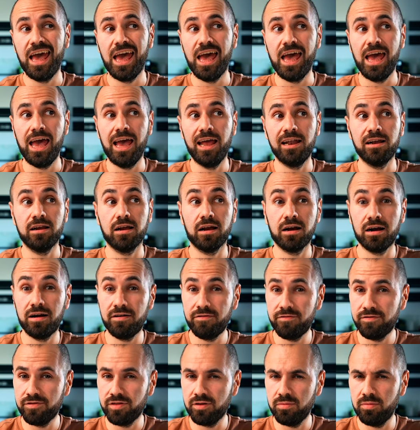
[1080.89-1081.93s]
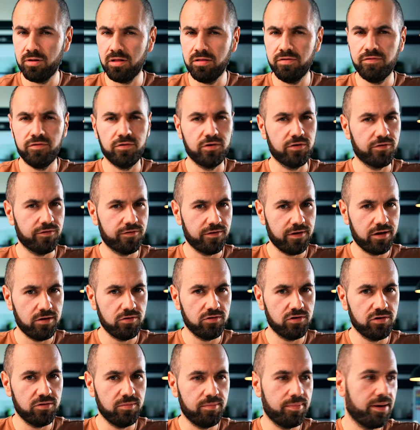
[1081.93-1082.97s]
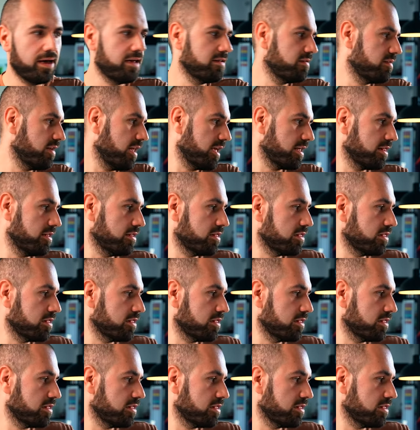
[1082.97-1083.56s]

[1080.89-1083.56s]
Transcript: and comfortable for fountain pens like the